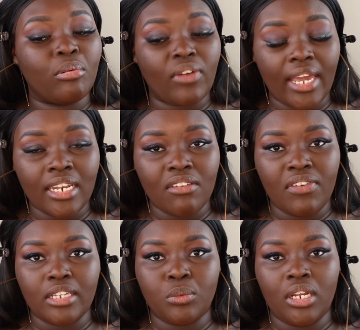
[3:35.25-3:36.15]
brightened
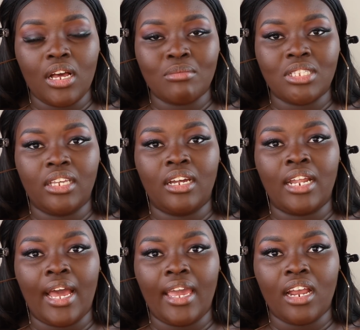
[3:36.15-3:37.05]
effect when it comes to your
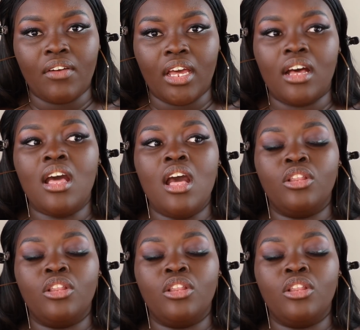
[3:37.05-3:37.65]
under eye area,